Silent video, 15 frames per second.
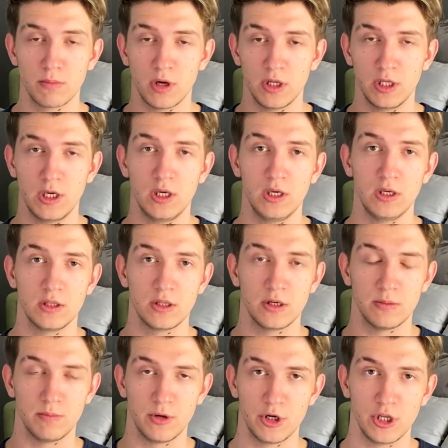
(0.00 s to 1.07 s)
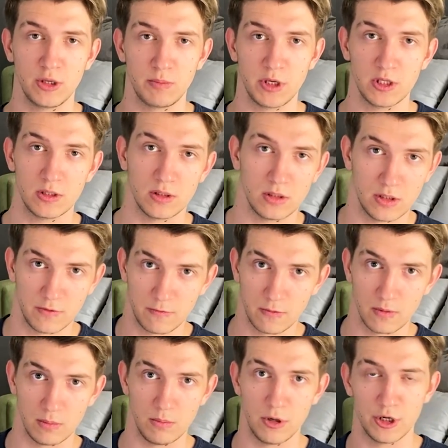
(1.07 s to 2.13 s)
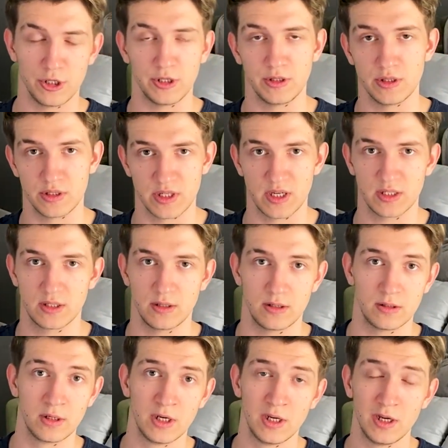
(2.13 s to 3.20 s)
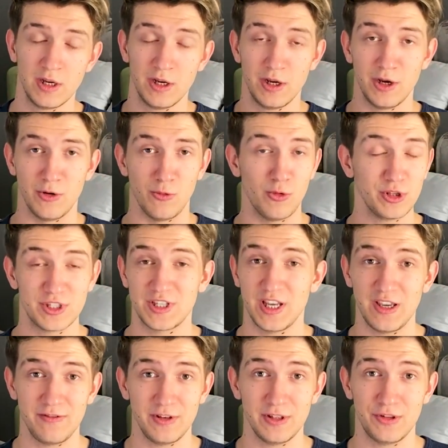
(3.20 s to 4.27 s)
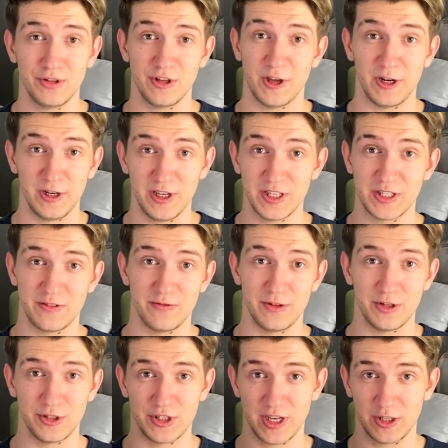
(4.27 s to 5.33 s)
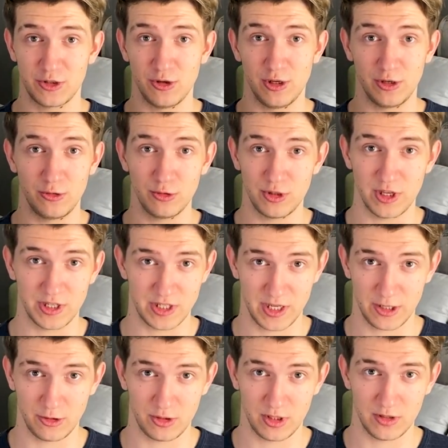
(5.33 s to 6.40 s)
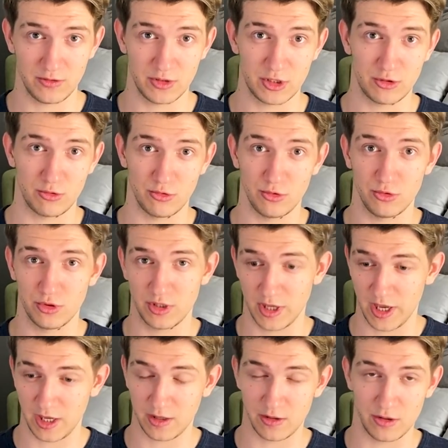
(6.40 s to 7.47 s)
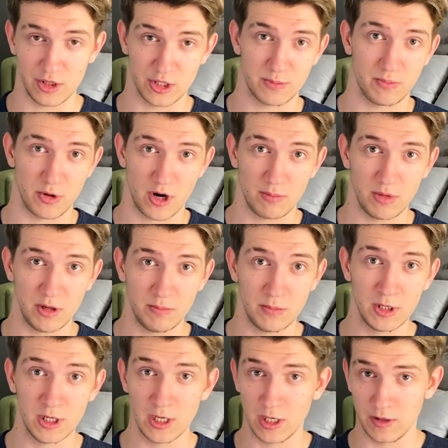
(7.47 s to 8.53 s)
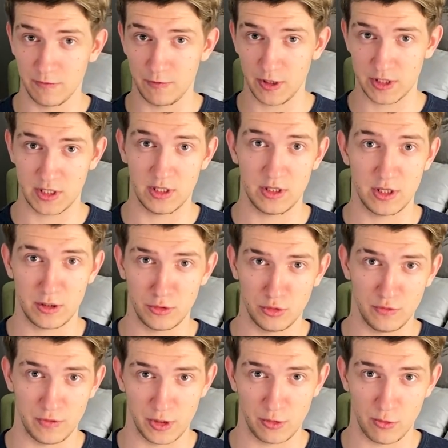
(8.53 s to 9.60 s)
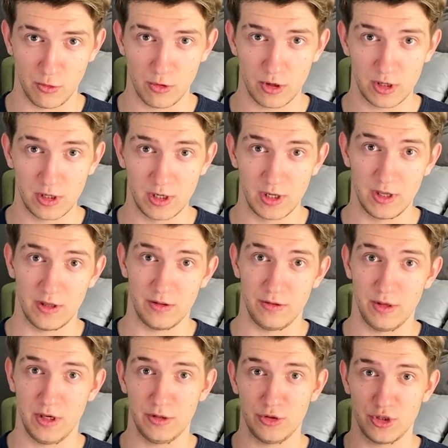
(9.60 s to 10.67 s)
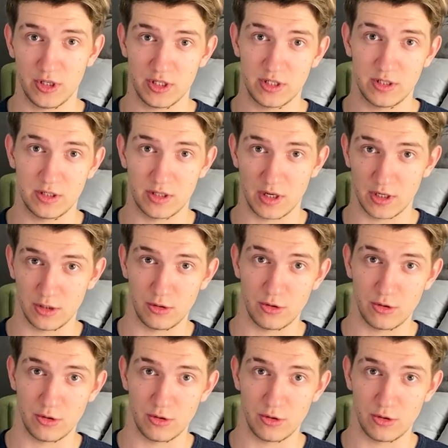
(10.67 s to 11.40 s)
money in a burning pit and a burning disaster won't save it unless there is actually good executives to take this problem, fix it down to the core, then just start